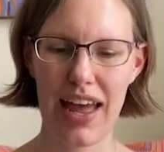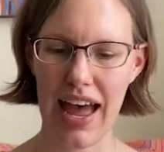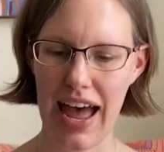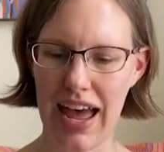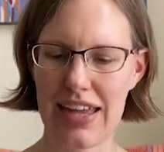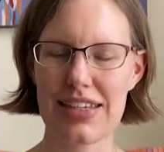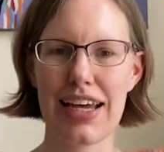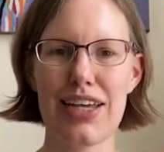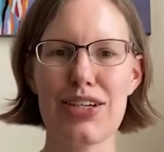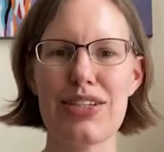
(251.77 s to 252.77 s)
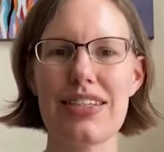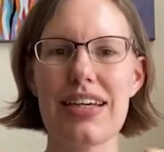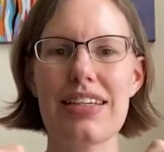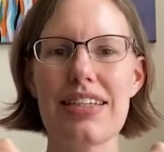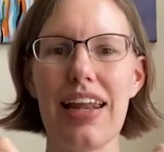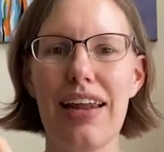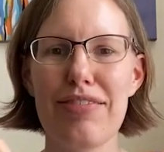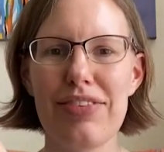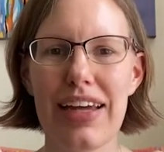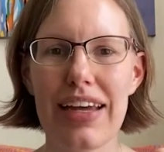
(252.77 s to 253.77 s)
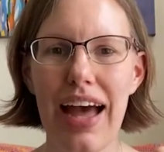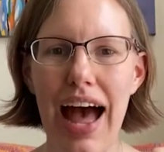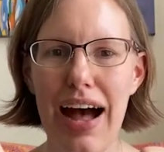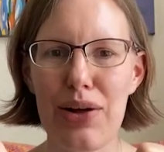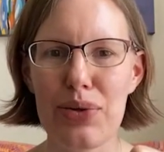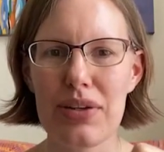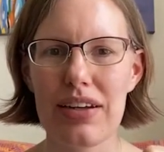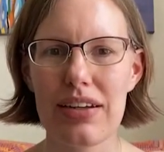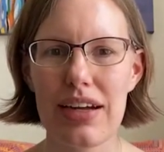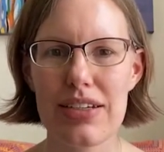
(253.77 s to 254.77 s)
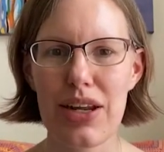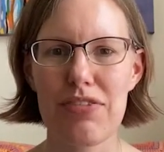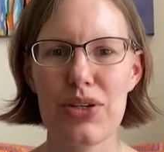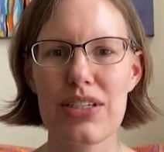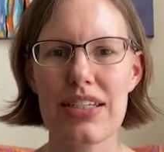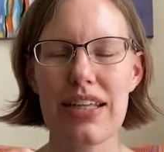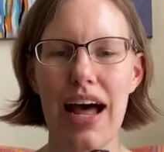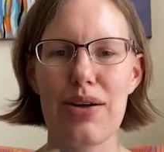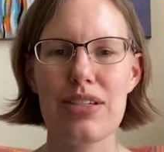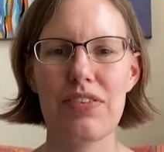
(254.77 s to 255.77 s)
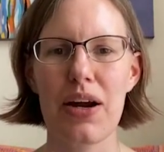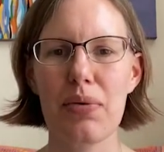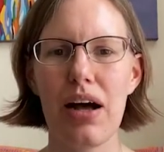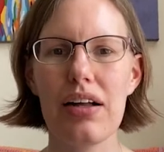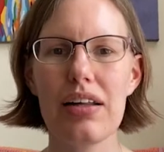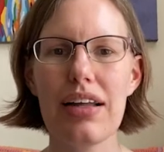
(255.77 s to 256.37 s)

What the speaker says: and I used this lovely owl, I don't know if you can see the owls very well,